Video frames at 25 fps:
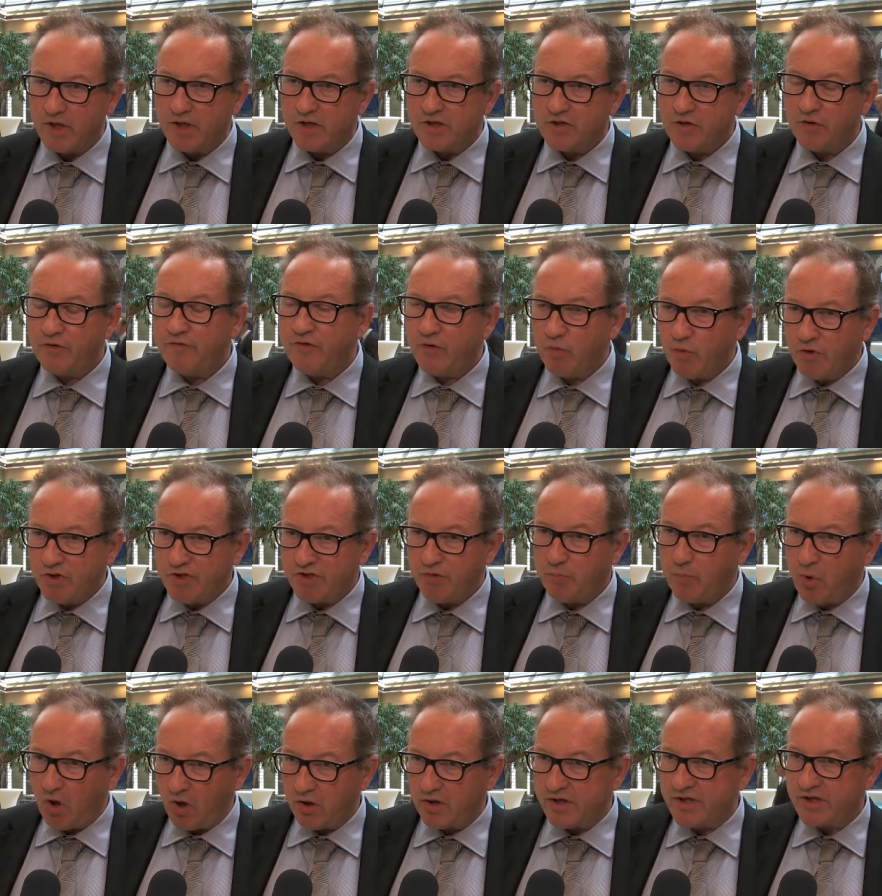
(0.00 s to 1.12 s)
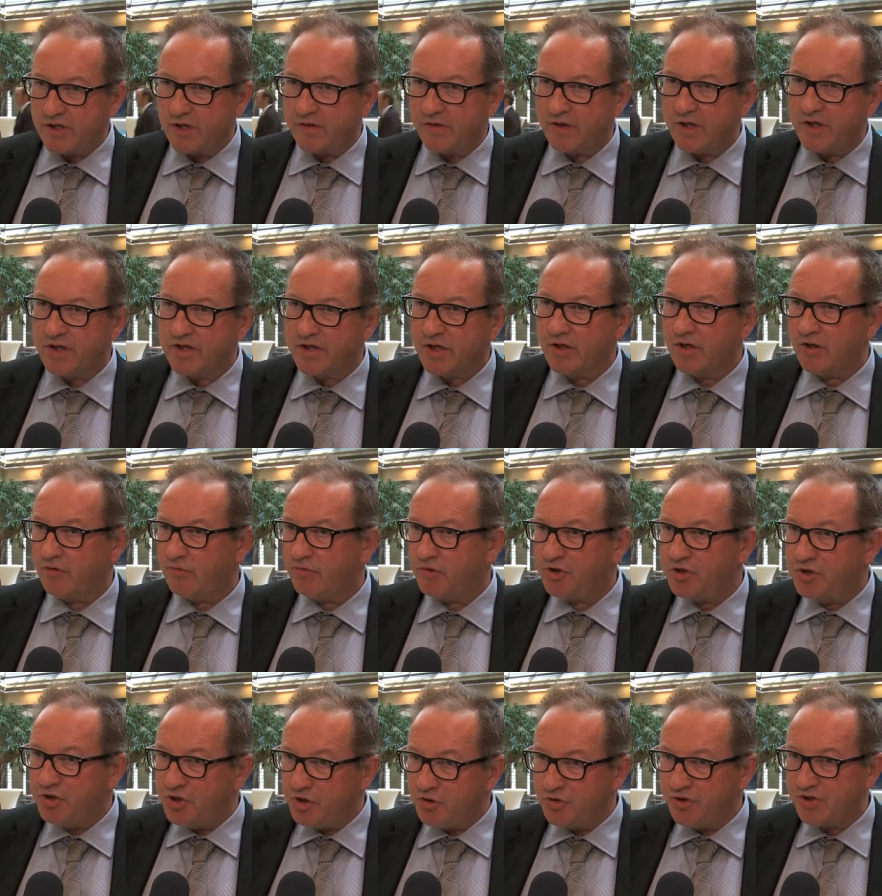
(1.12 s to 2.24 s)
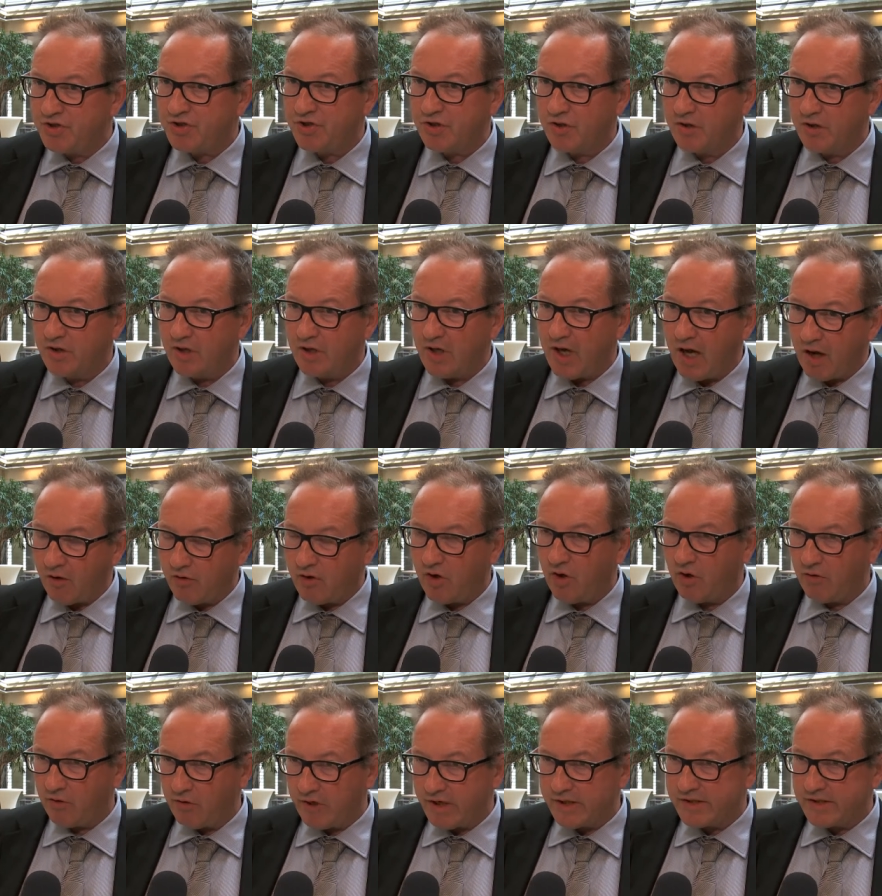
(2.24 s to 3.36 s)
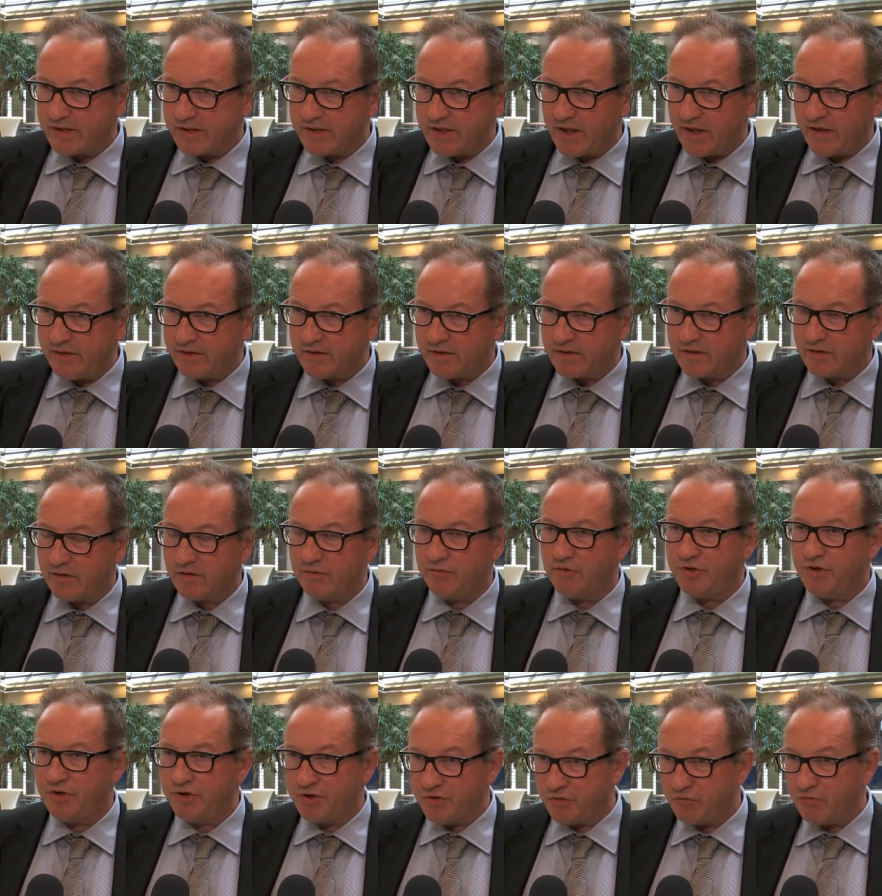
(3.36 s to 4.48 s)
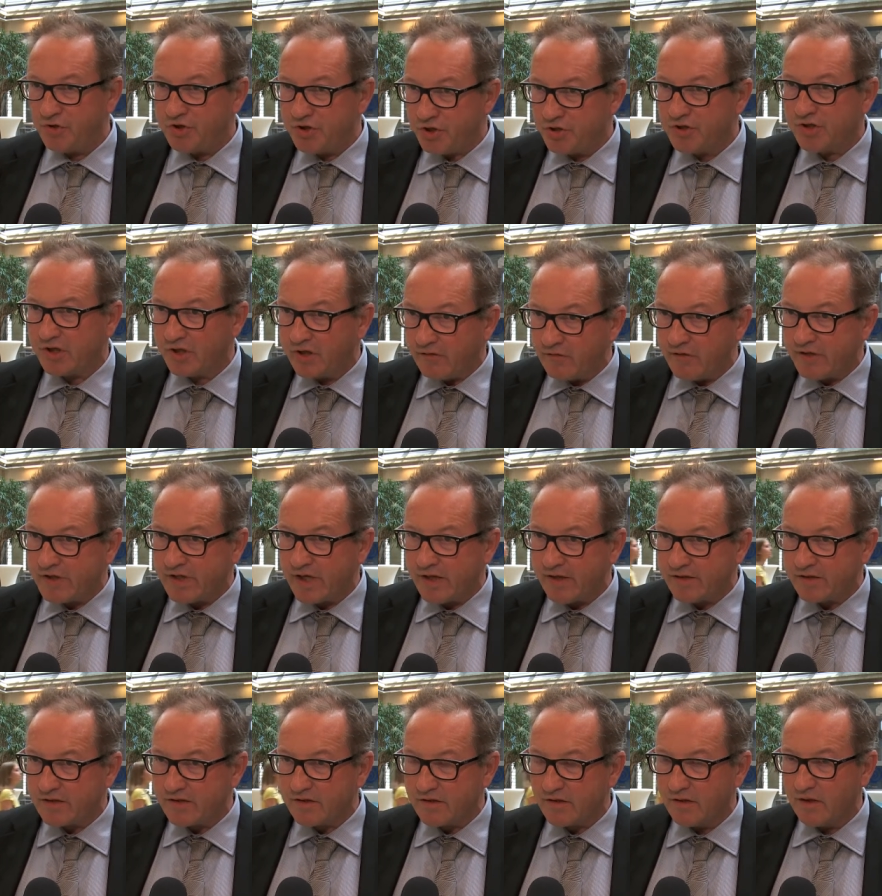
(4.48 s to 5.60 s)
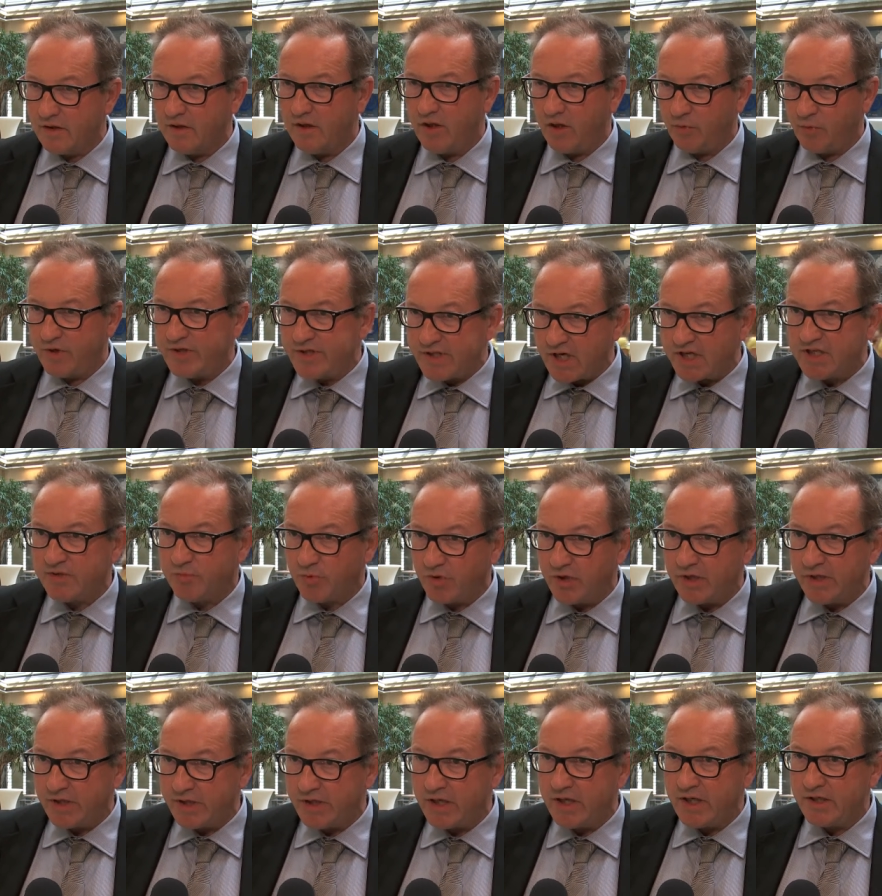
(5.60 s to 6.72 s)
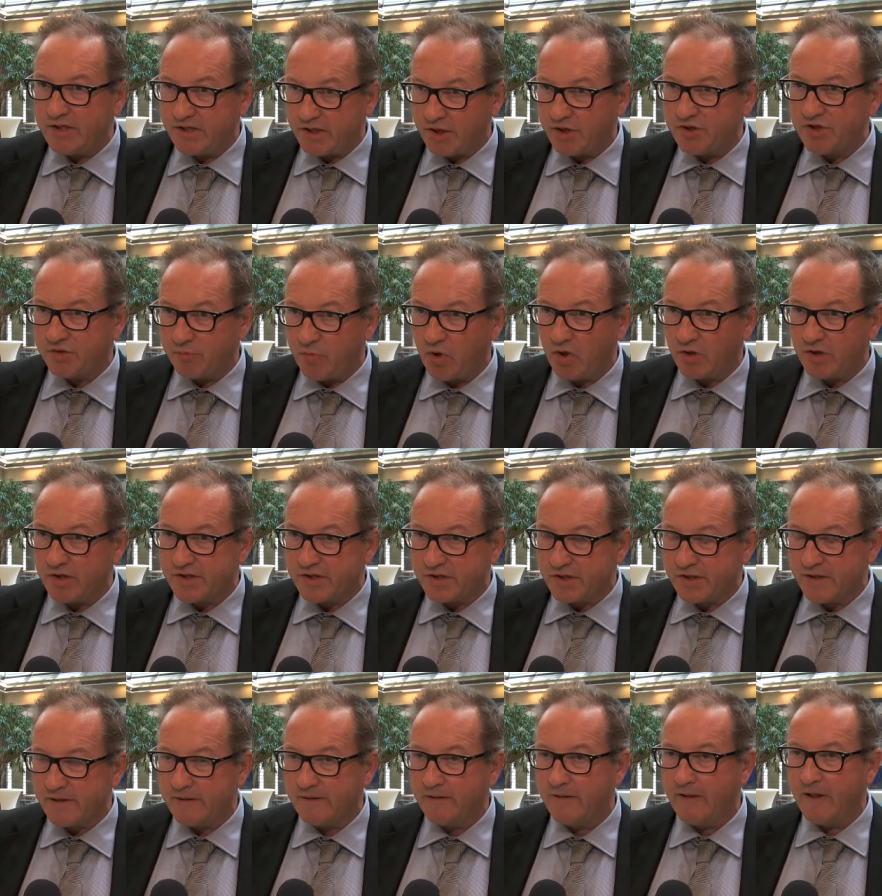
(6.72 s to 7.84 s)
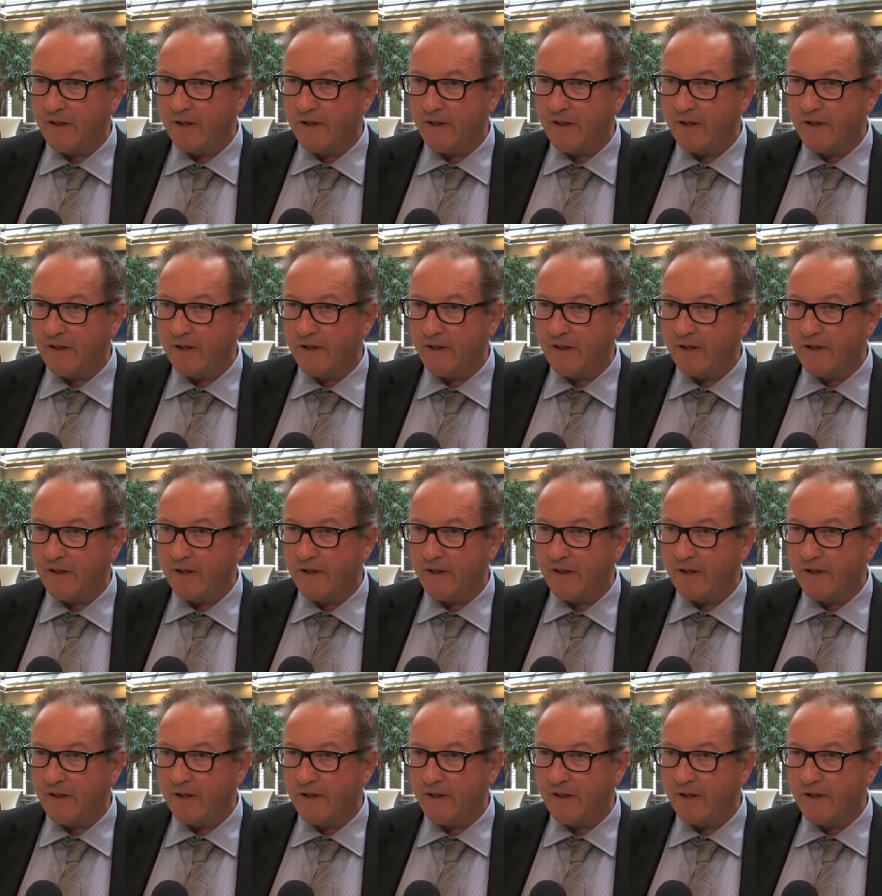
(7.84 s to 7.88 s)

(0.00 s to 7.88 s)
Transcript: So if you want a policy that is going to reduce alcohol-related deaths, reduce liver deaths, and we desperately need such a policy,